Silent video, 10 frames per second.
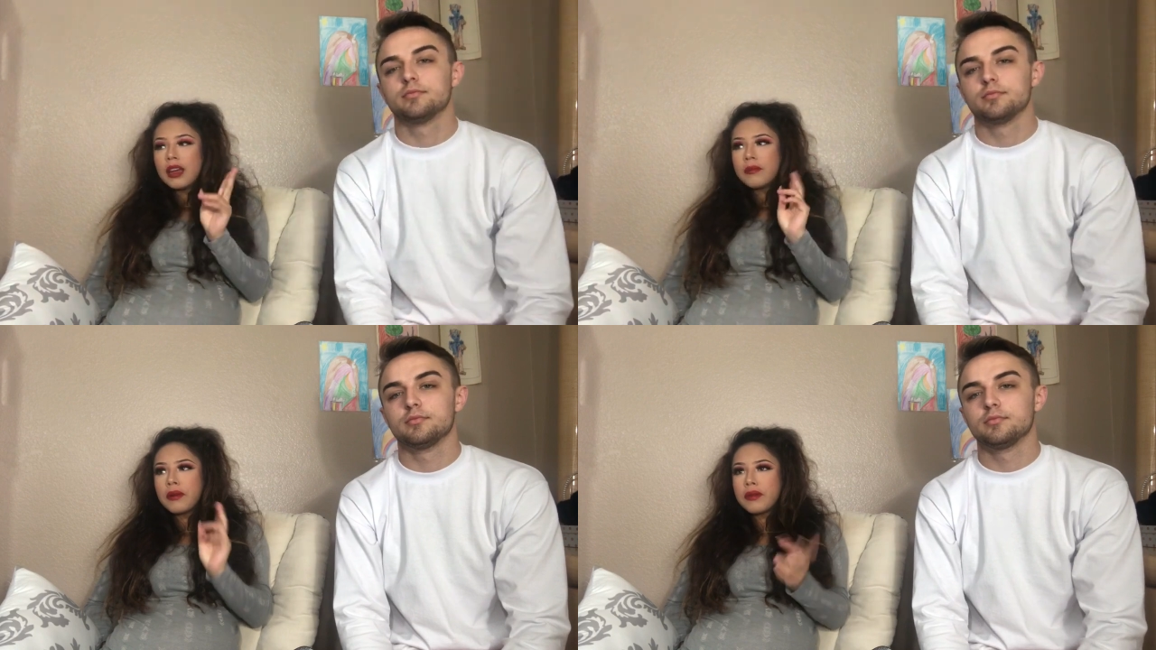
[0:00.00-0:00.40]

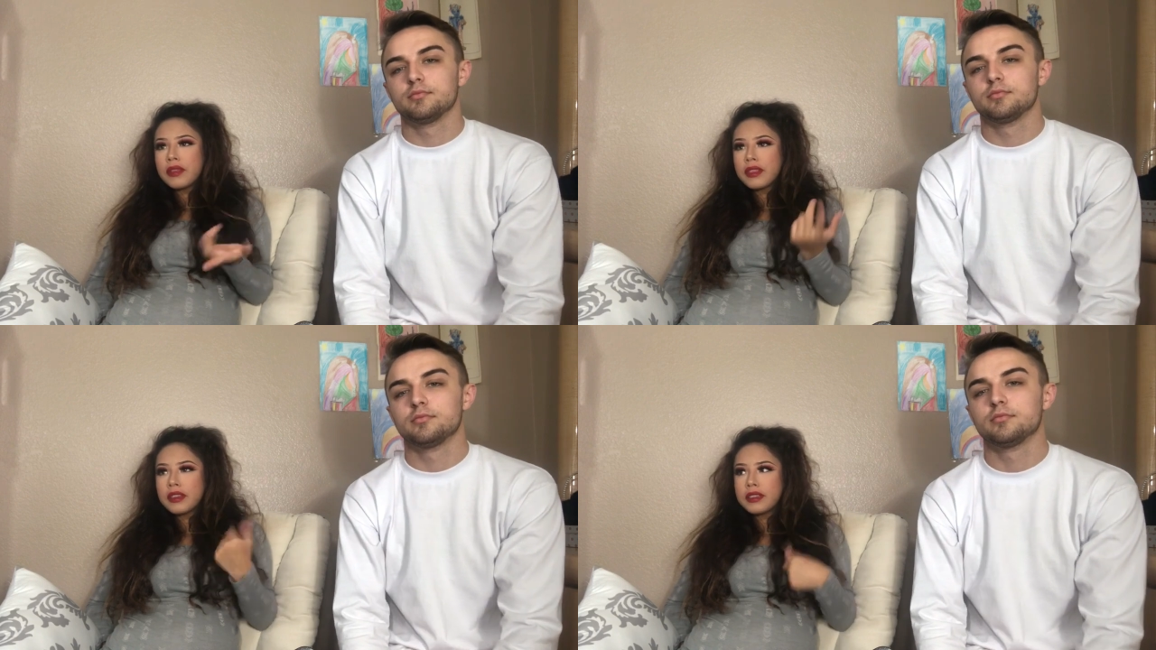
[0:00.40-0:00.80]
Speaker 1: But with
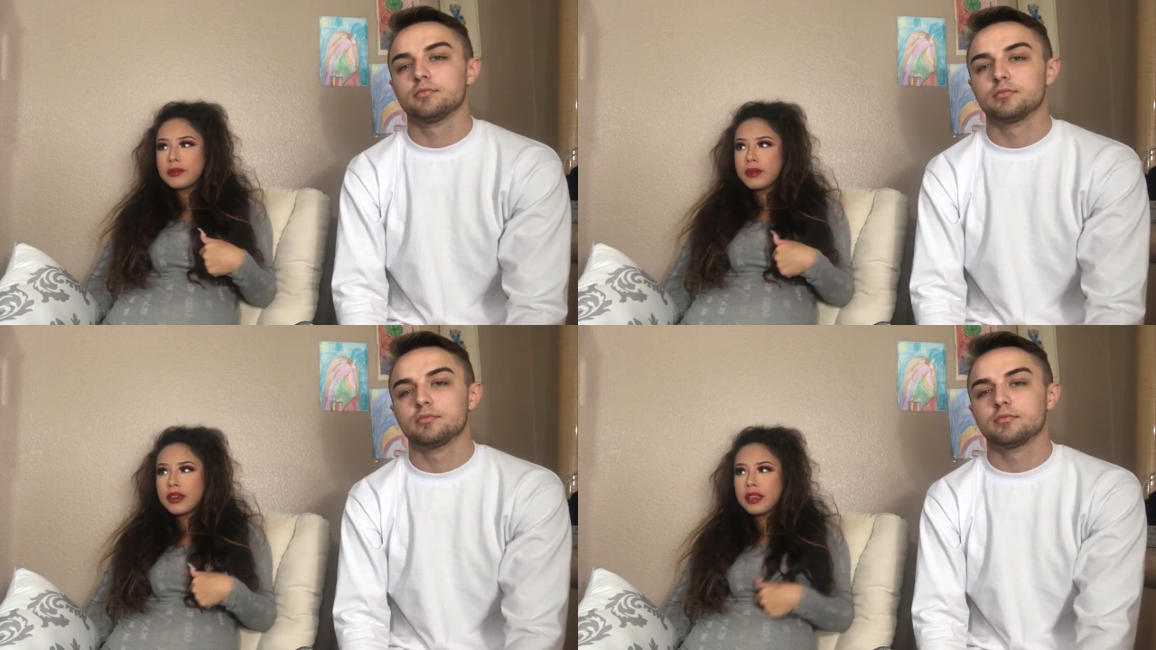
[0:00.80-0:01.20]
this
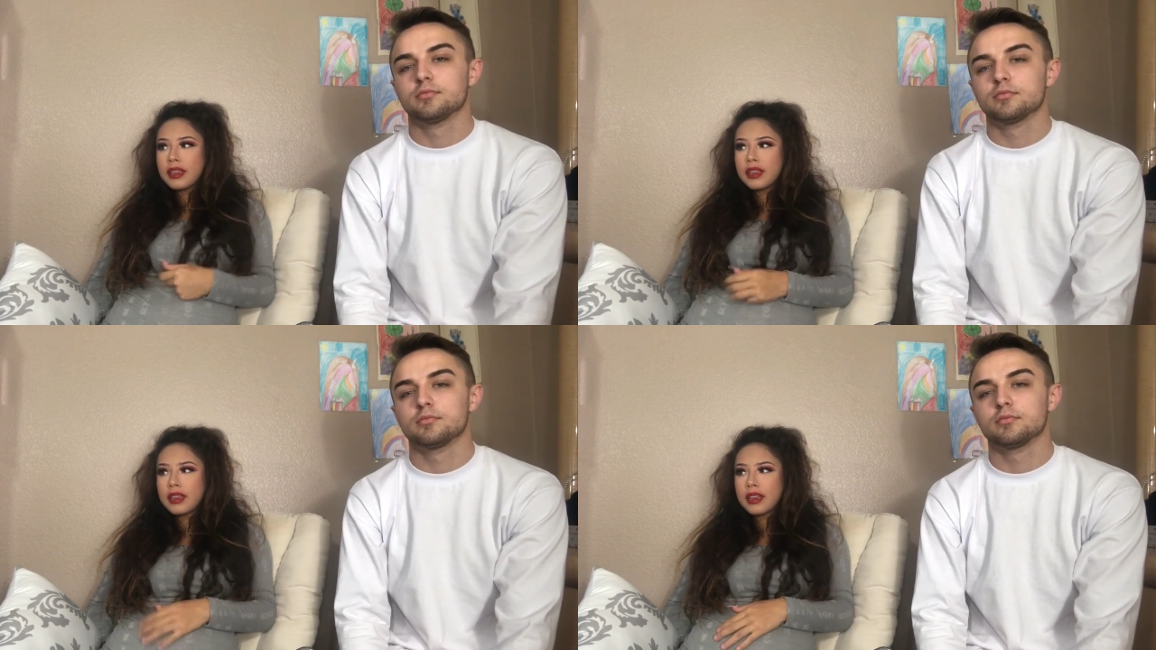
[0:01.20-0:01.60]

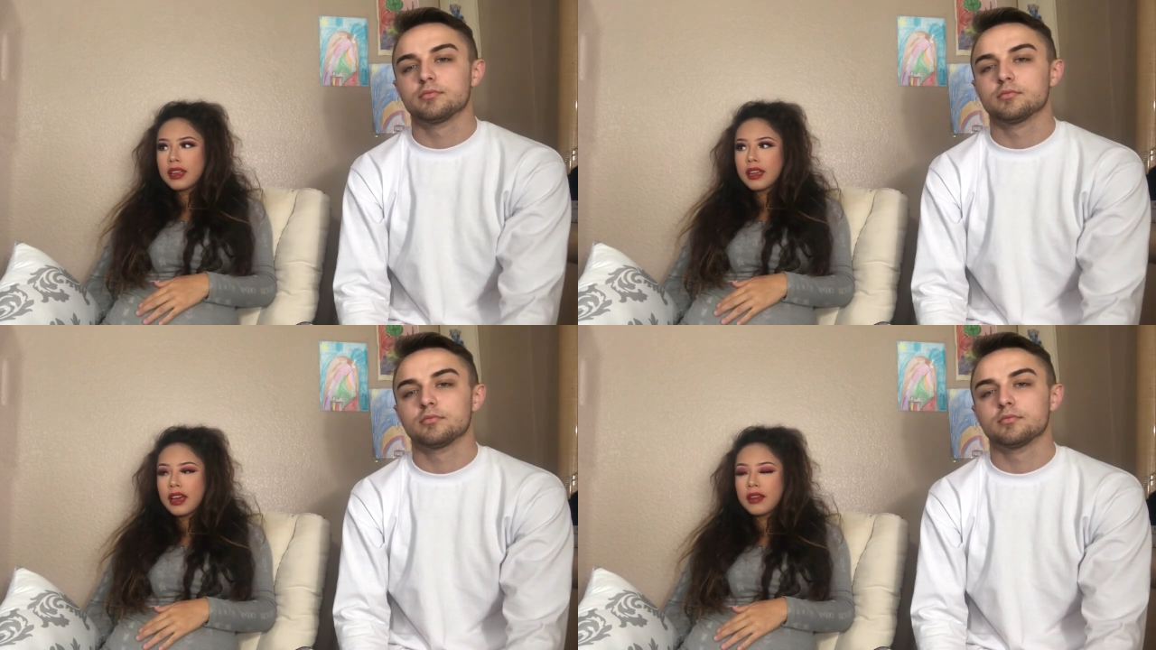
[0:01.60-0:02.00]
one,
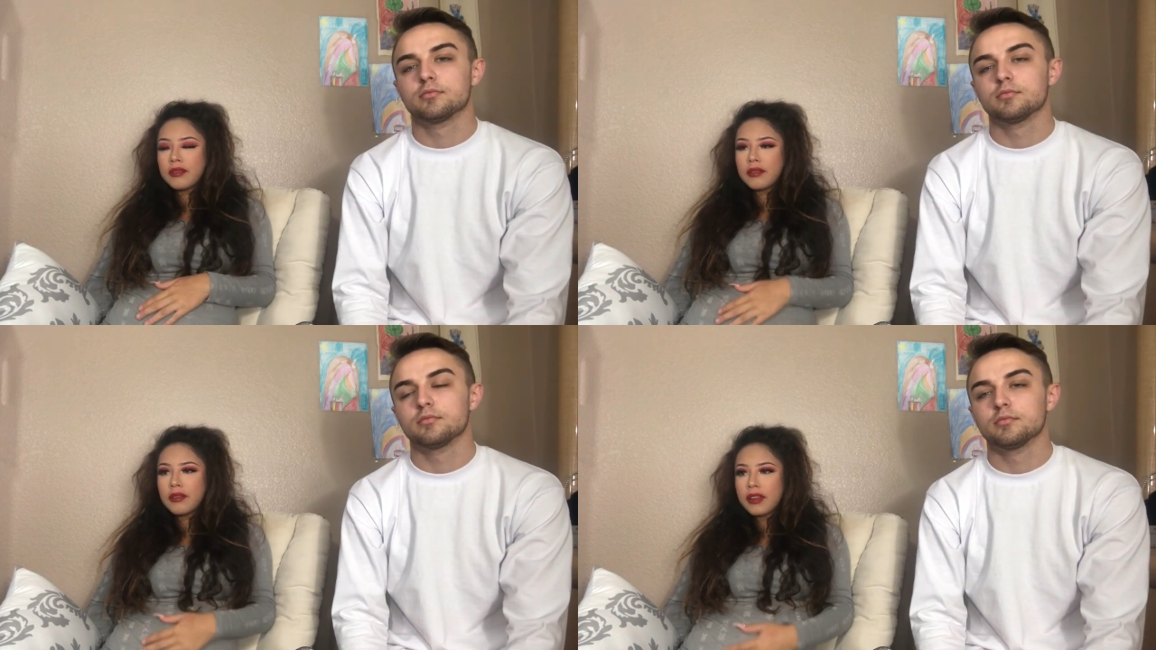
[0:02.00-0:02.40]
I don't
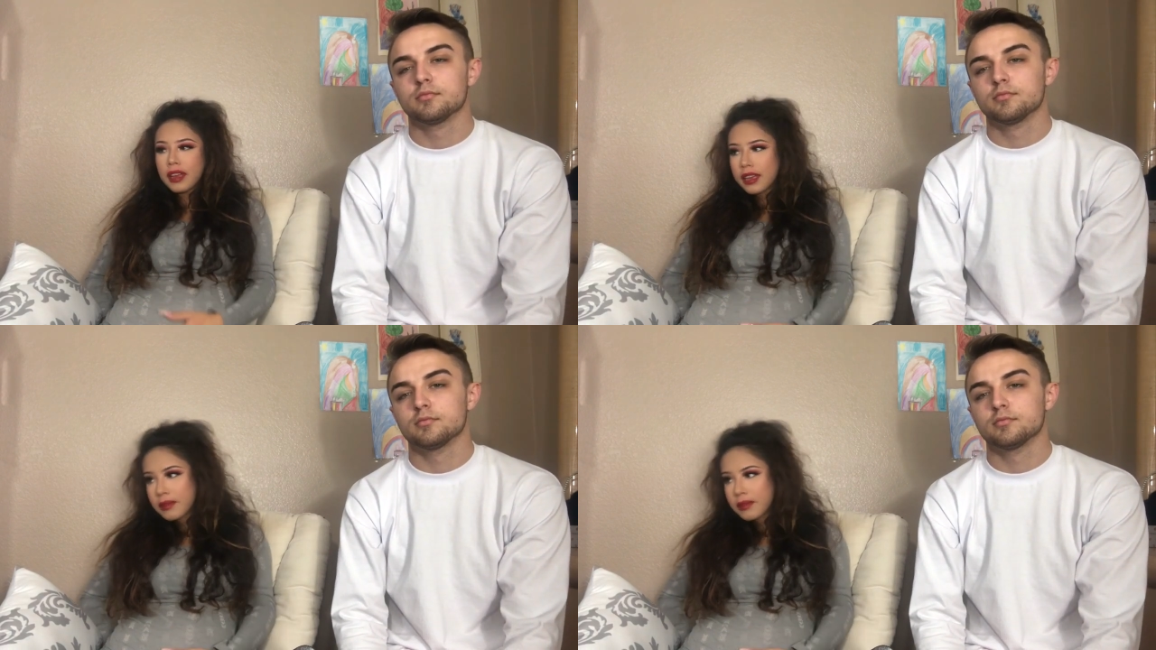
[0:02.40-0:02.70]
know, like it,